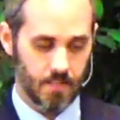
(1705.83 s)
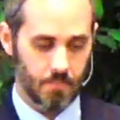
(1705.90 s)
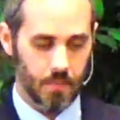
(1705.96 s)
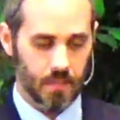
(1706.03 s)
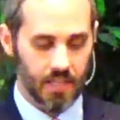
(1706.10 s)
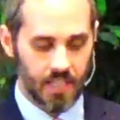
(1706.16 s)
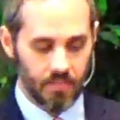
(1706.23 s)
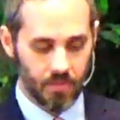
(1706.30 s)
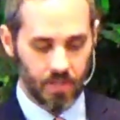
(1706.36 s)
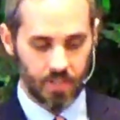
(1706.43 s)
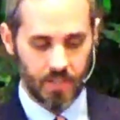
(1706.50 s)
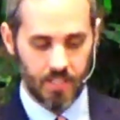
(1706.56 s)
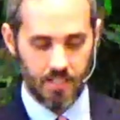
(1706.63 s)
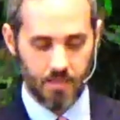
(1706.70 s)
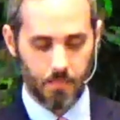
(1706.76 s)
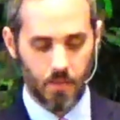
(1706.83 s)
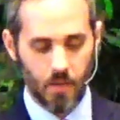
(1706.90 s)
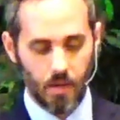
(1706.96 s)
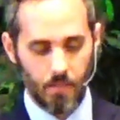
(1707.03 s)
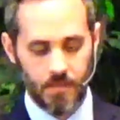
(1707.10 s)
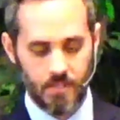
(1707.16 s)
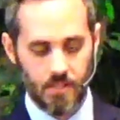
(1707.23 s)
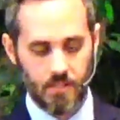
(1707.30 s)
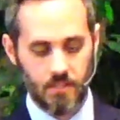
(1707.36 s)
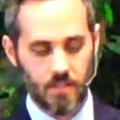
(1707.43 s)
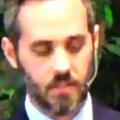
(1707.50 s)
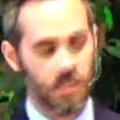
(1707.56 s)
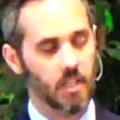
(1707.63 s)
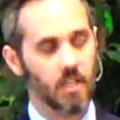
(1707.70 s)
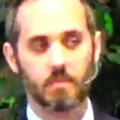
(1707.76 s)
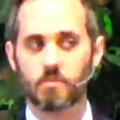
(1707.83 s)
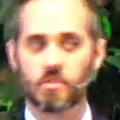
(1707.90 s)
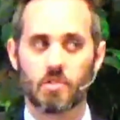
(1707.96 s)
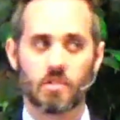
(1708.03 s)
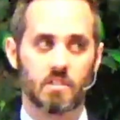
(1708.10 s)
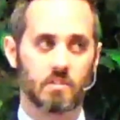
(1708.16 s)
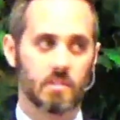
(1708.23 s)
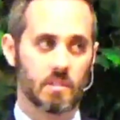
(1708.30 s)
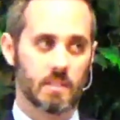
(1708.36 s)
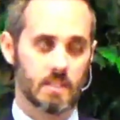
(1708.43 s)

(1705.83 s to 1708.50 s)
believing that His promises are going to come true?